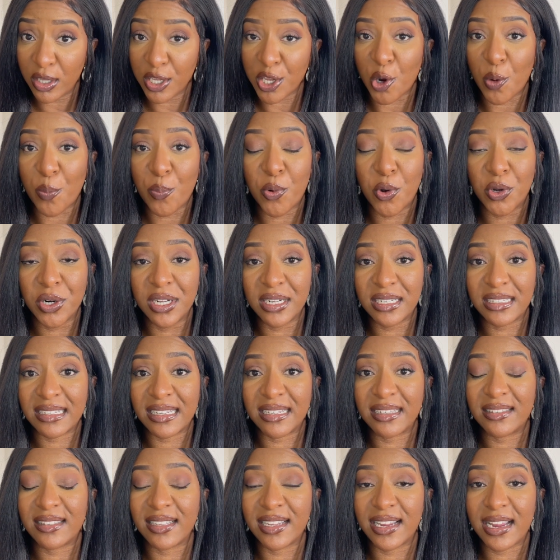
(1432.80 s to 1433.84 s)
Your product
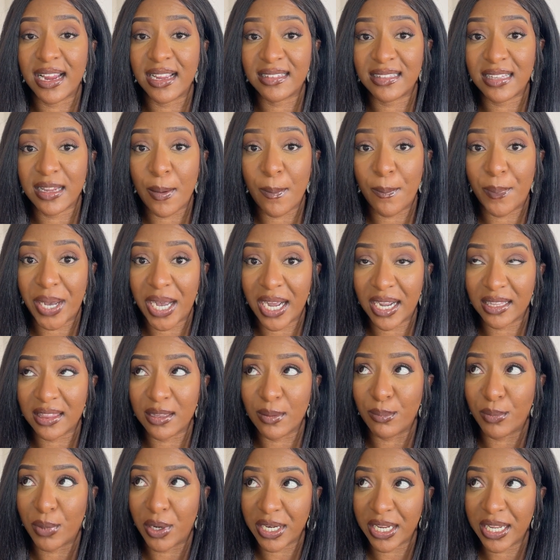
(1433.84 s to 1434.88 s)
is getting back
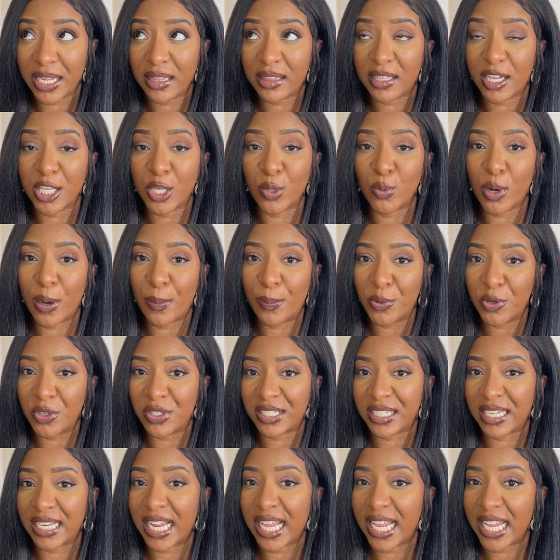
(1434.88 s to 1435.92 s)
the money that you are
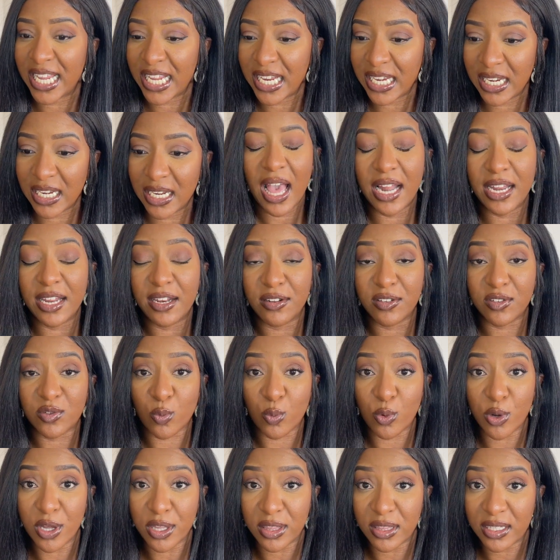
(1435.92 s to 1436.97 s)
putting in, and it is
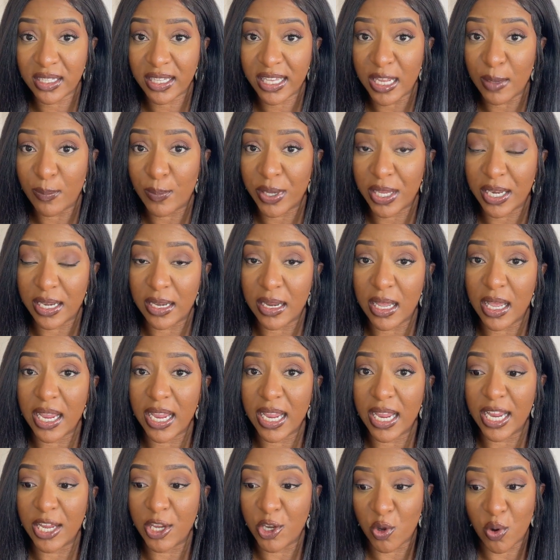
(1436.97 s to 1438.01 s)
worth keeping
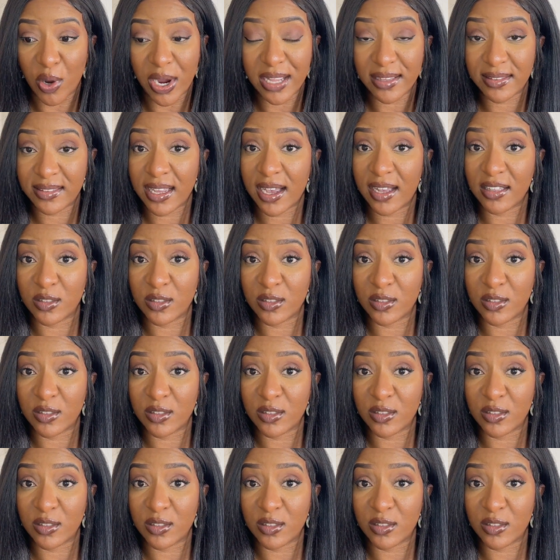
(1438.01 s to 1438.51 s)
in your Etsy ads